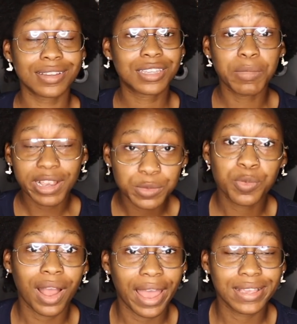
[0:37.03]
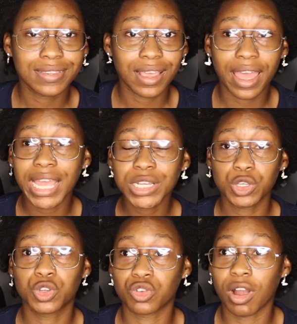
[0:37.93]
to my surprise,
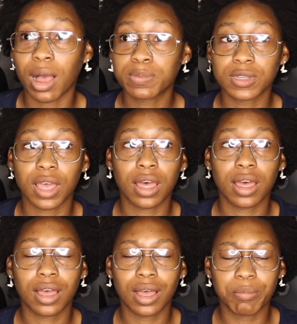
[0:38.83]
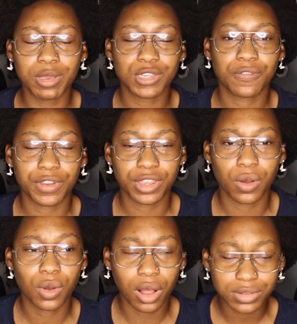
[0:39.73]
Aitch dropped a music
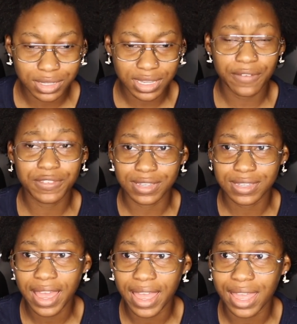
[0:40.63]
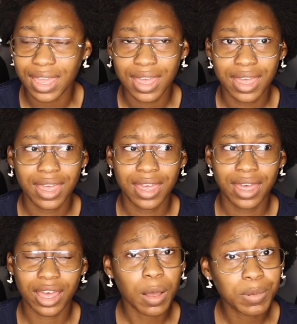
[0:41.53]
video called Safe to Say
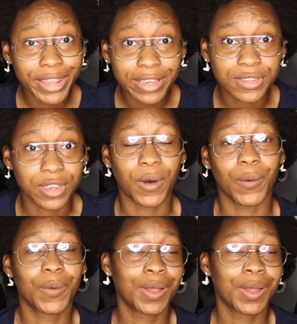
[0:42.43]
a couple days ago.